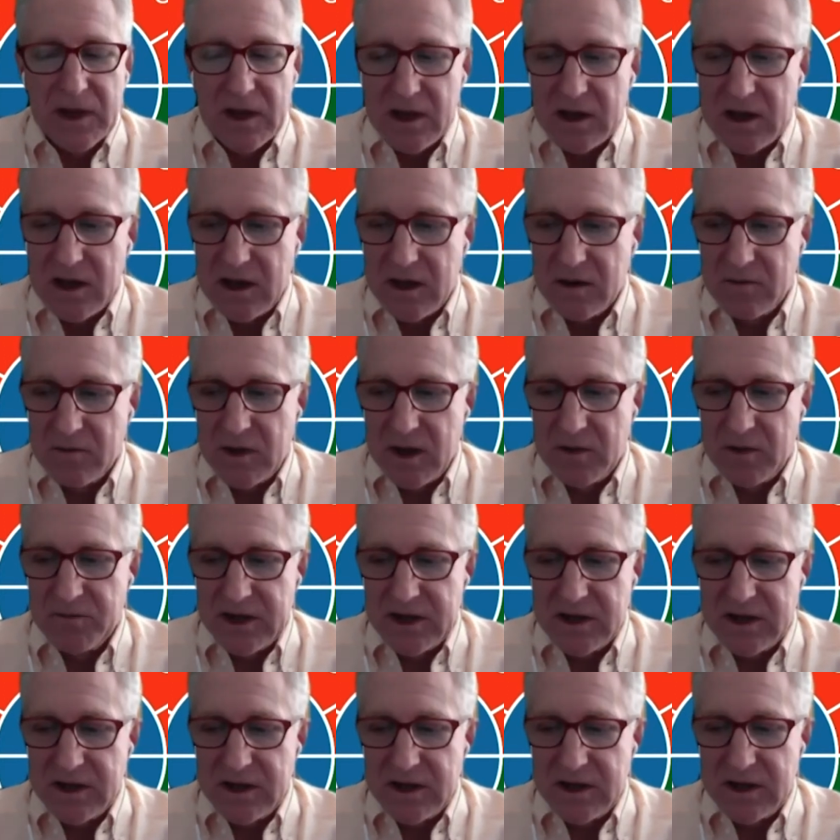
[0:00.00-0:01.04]

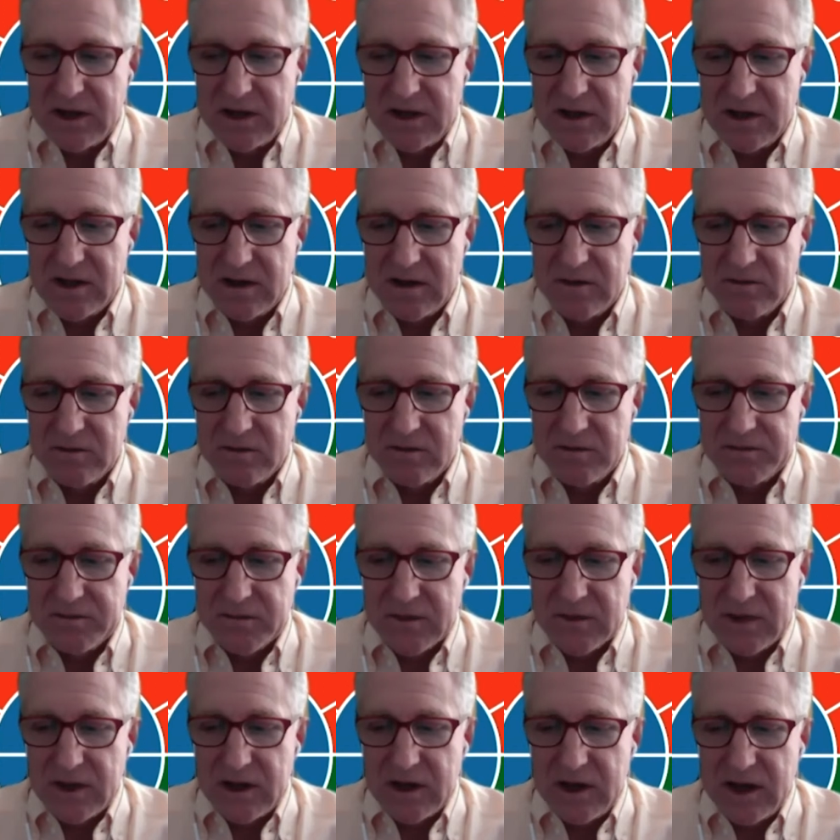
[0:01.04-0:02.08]
But the
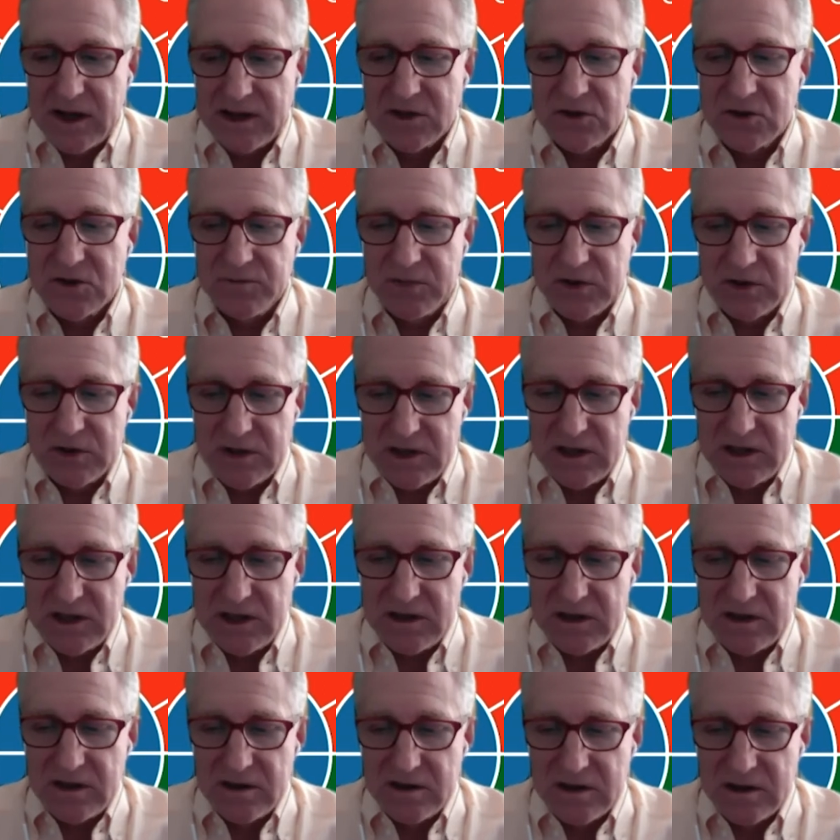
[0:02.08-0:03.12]

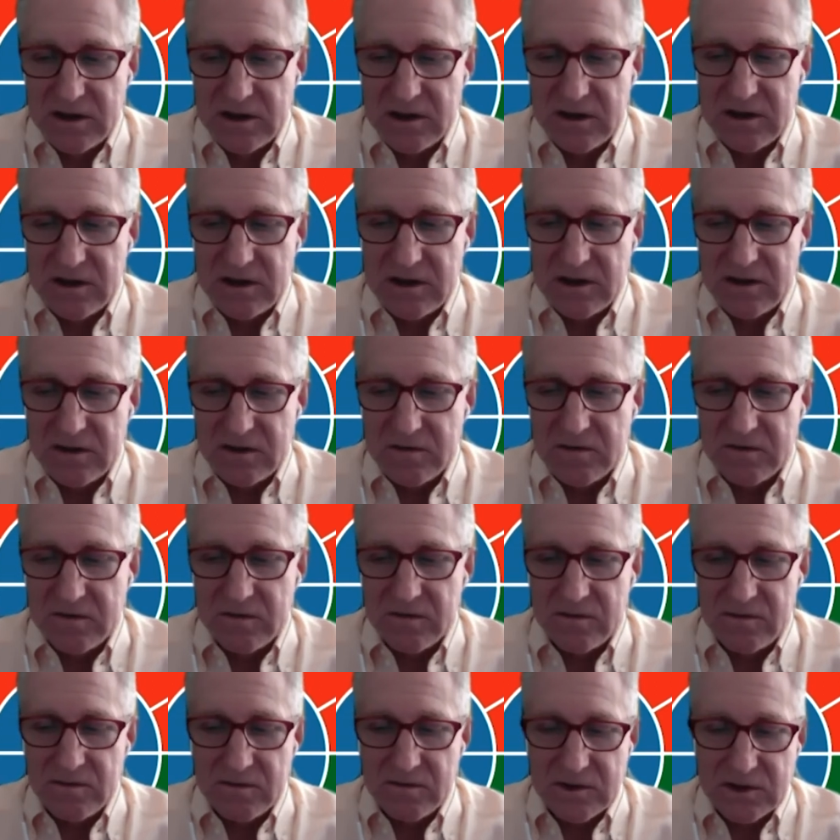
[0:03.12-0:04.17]
IEEE,
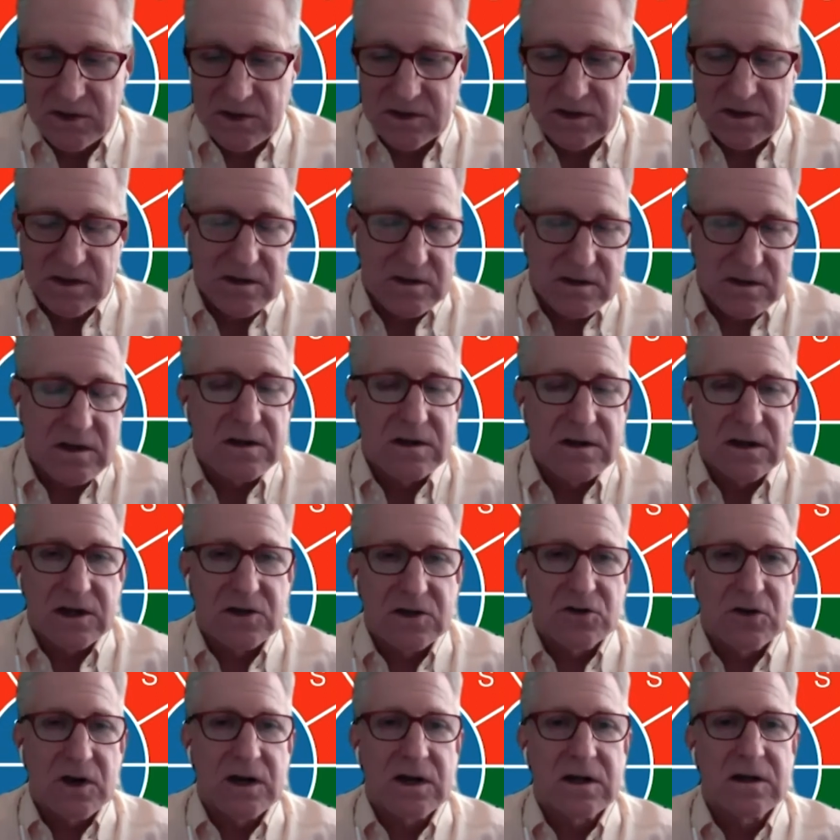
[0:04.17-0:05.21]
which is the
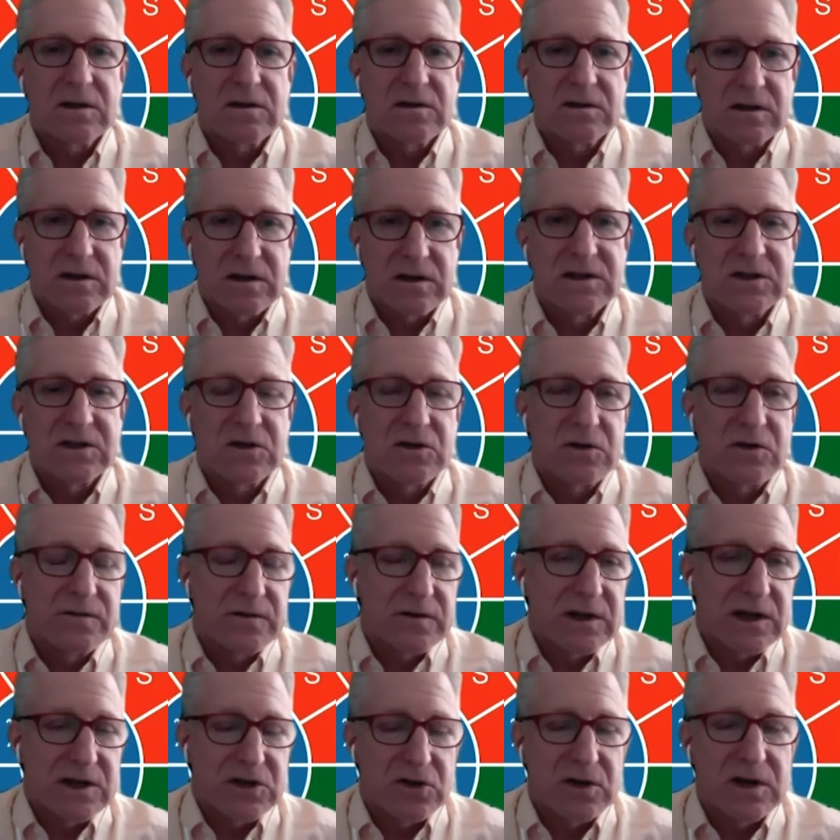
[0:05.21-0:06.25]
Institute for
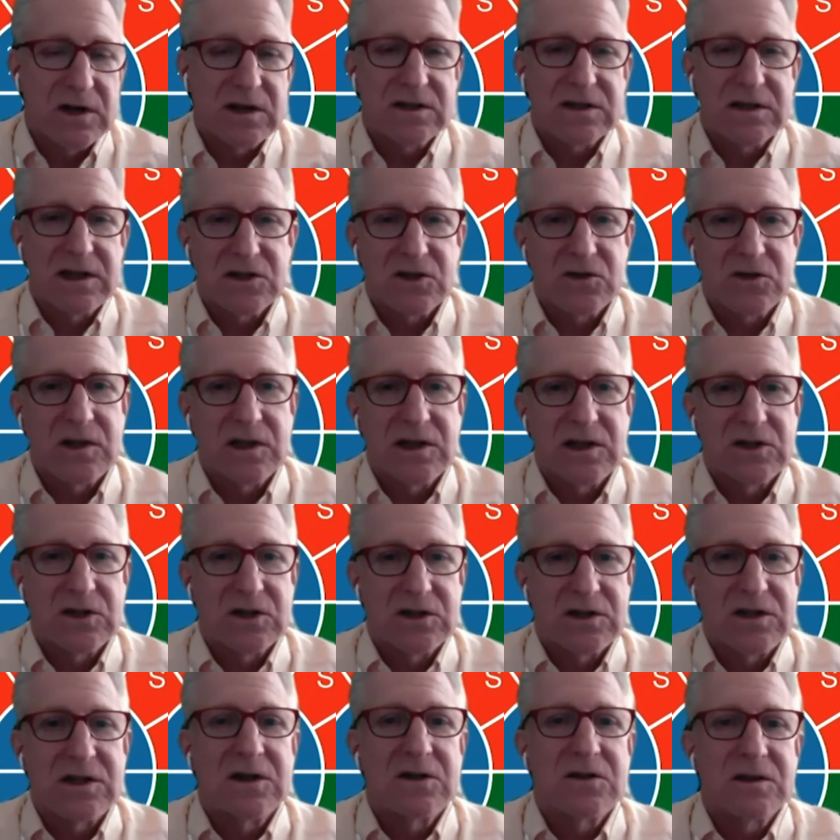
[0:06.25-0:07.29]
Electronics and Electrical
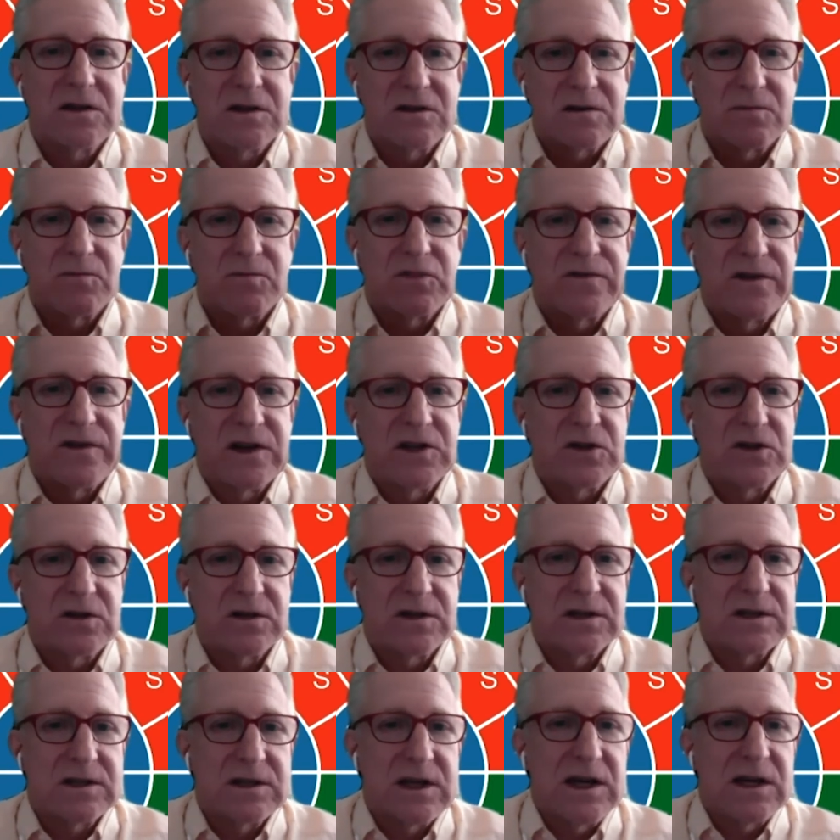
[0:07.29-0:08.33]
Engineers, a professional
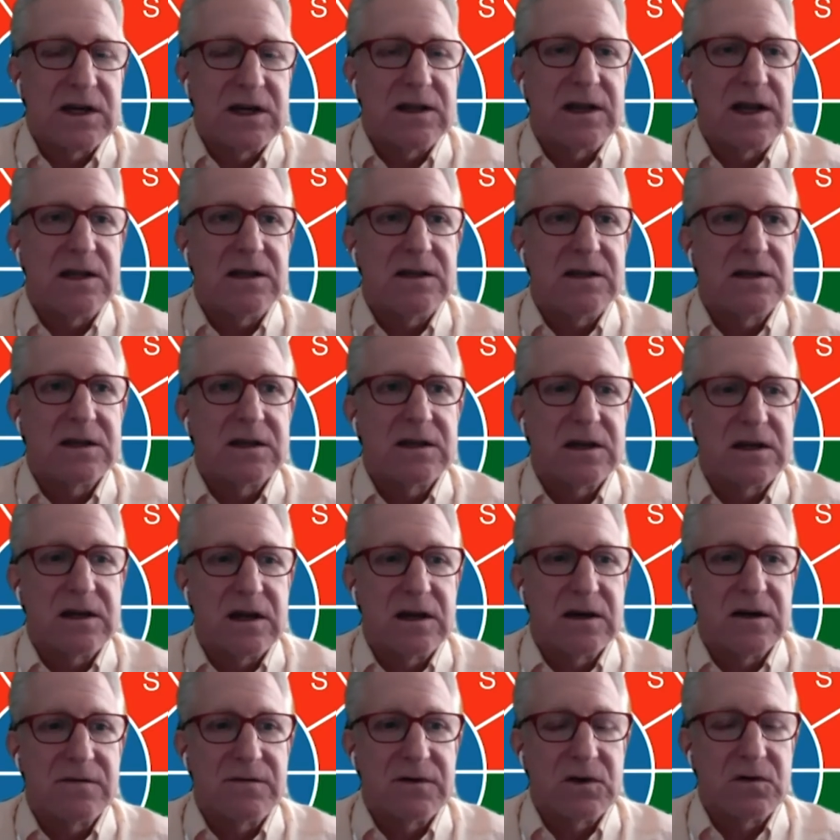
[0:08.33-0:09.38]
society, they did an
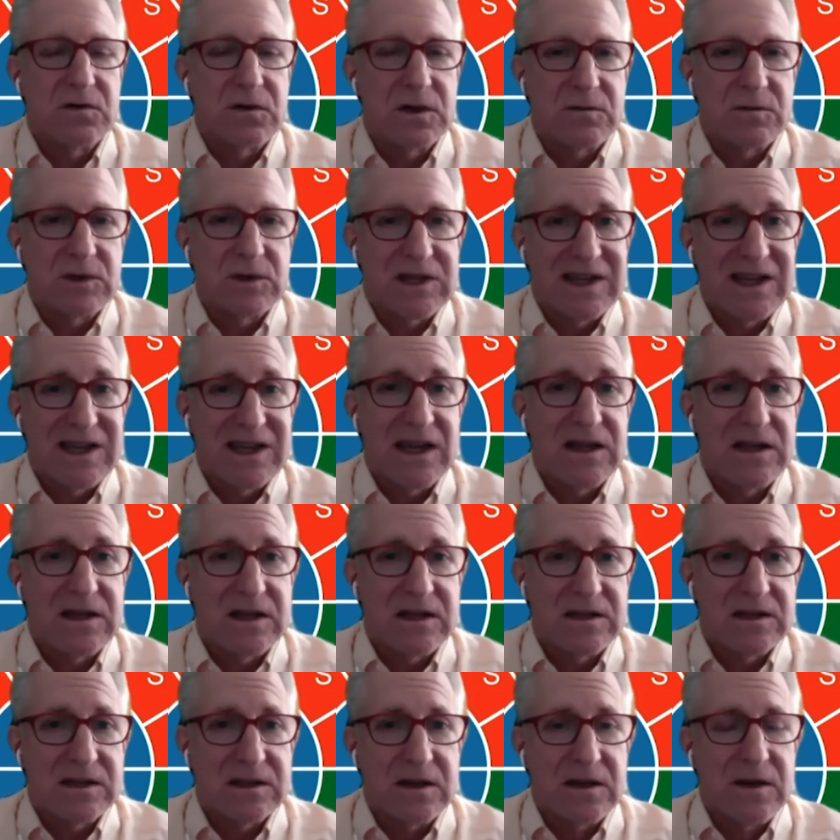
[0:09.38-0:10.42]
interview with him in the
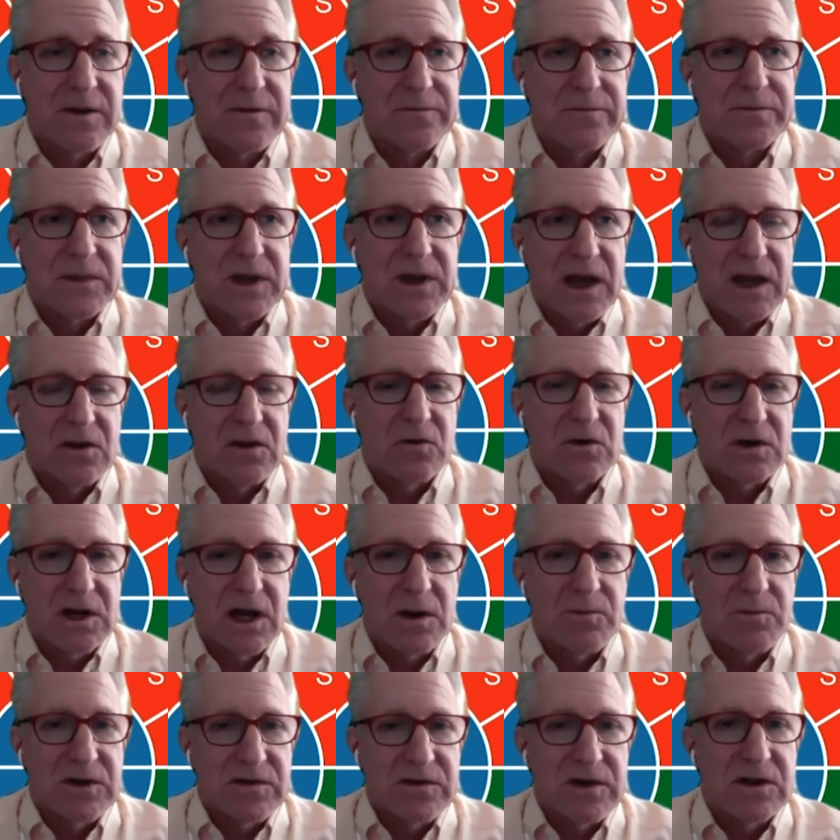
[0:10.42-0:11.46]
80s. And there were a
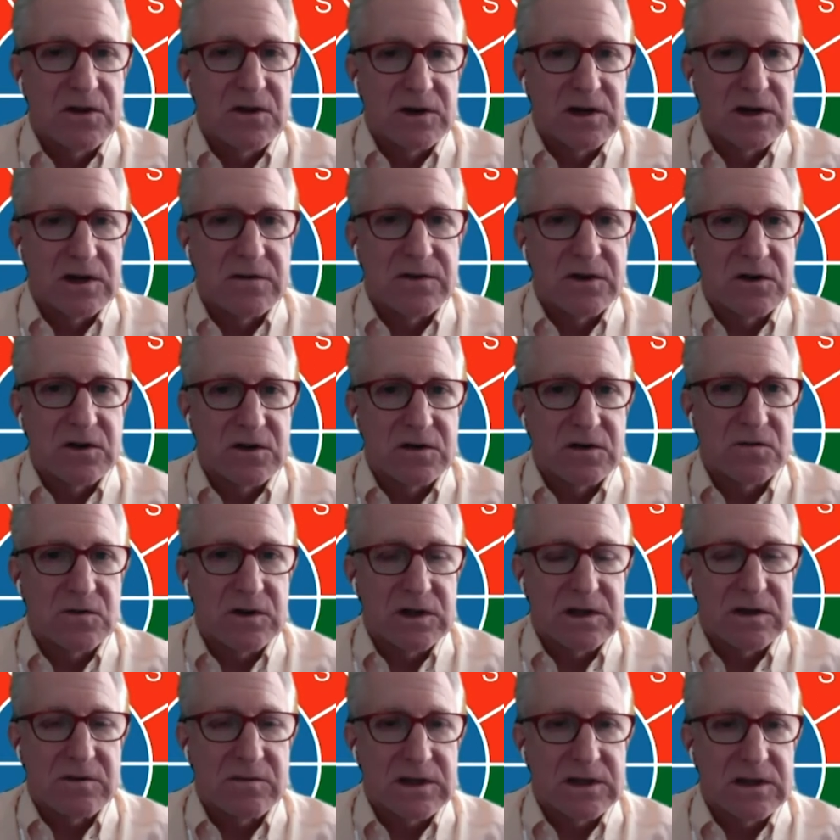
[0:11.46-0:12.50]
couple of other interviews
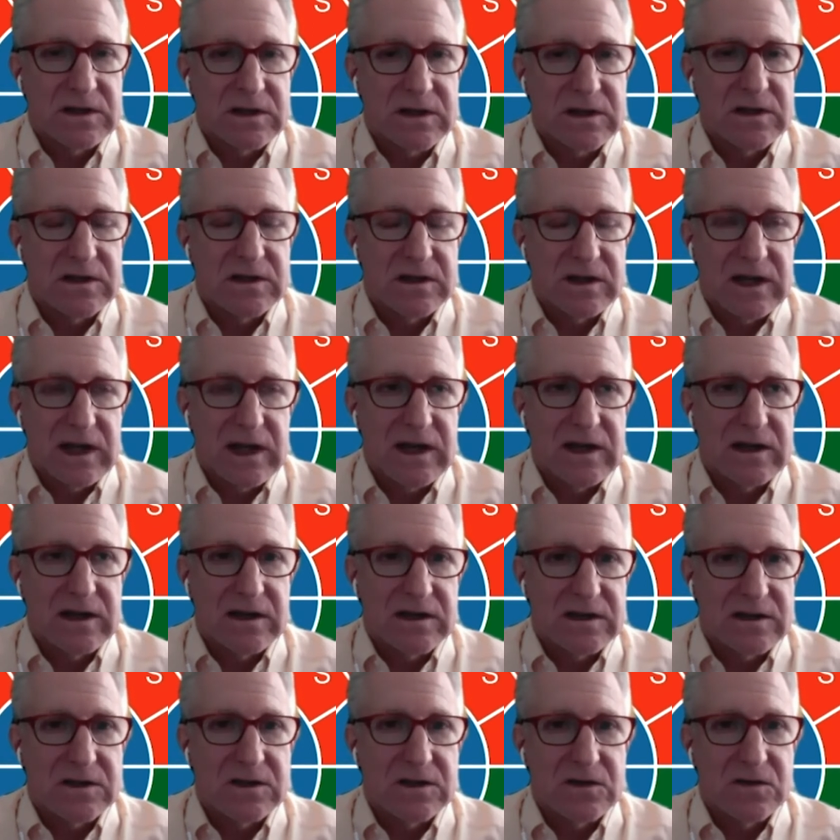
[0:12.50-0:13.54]
with him in the
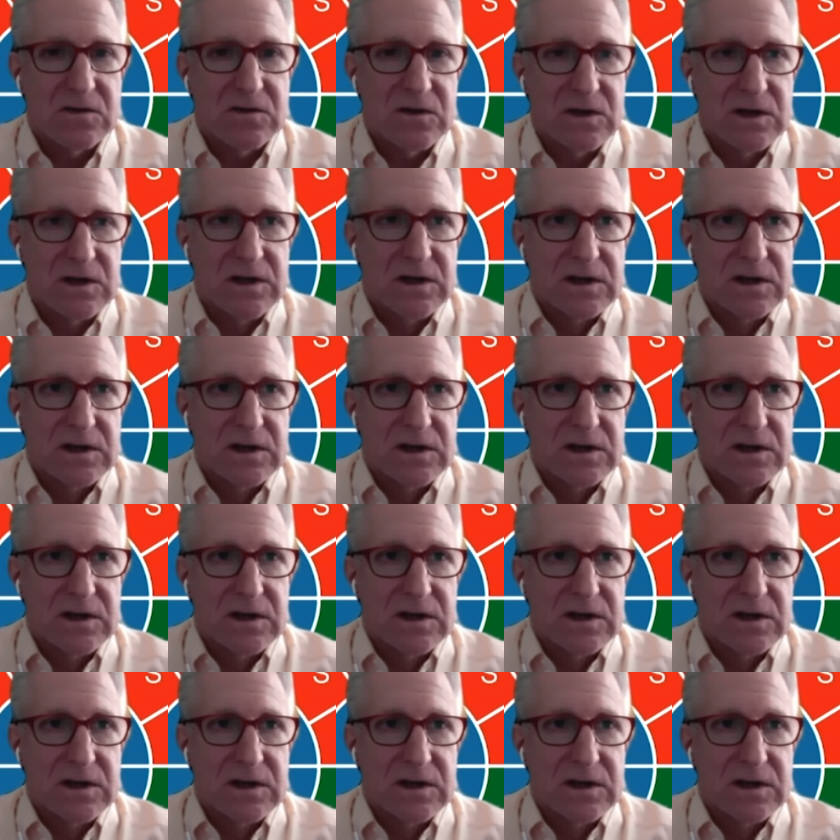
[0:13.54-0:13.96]
80s too.